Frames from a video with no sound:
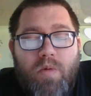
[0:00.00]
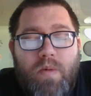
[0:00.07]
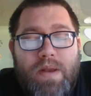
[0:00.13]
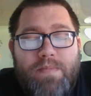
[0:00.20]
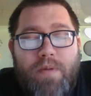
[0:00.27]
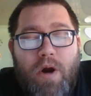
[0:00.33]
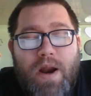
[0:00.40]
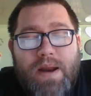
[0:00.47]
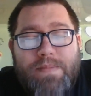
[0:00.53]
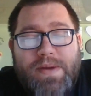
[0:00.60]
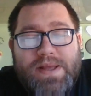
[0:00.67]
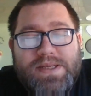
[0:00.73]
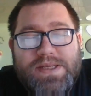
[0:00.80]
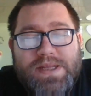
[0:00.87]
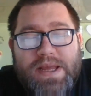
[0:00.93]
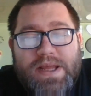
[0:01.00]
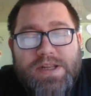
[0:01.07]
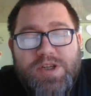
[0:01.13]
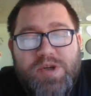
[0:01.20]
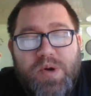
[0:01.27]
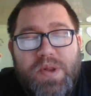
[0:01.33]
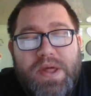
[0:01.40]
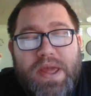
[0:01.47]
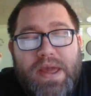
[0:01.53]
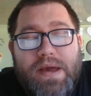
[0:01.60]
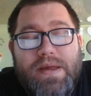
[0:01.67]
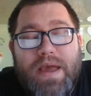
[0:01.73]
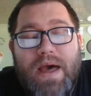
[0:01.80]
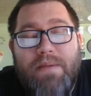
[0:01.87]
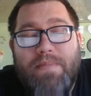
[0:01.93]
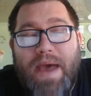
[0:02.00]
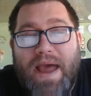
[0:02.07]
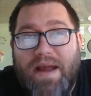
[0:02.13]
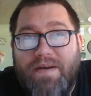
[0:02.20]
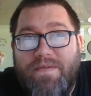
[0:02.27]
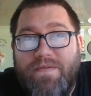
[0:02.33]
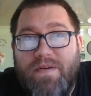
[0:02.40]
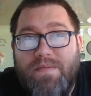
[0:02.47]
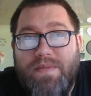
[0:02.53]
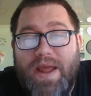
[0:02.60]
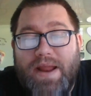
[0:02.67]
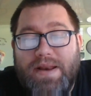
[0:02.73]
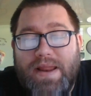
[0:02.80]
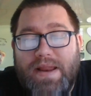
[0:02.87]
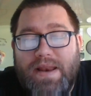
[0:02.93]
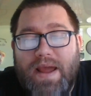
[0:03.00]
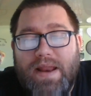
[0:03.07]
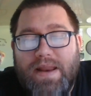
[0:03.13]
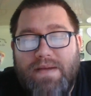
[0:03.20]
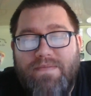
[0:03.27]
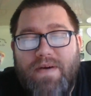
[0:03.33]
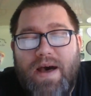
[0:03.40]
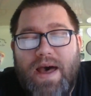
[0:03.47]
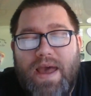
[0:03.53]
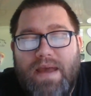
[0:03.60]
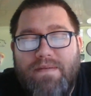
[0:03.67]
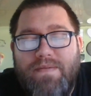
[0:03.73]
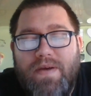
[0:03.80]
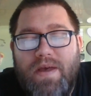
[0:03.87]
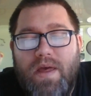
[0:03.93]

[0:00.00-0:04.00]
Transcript: When Barnabas and Julia come back from 1995,